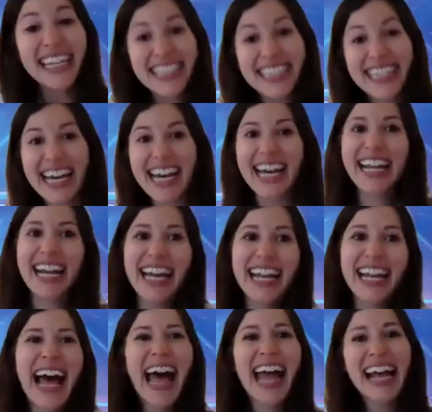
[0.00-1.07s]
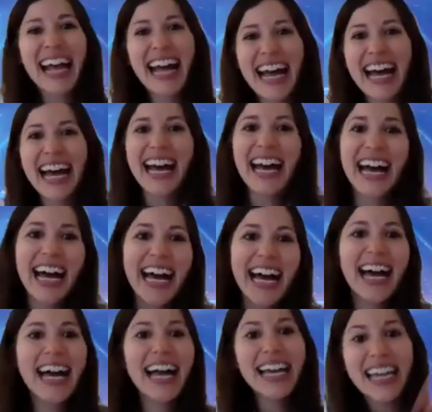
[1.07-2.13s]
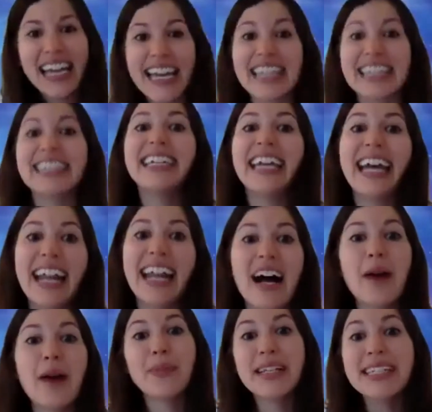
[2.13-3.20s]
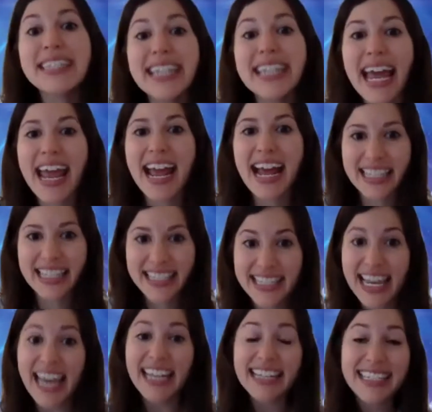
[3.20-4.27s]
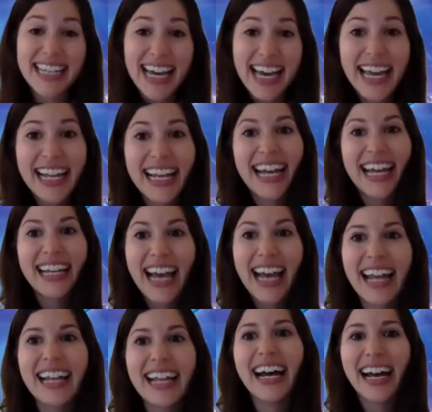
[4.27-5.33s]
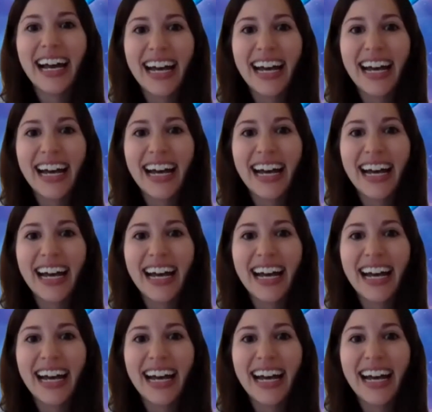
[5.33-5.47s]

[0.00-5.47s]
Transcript: Da da da da. Get up and dance. Da da da da.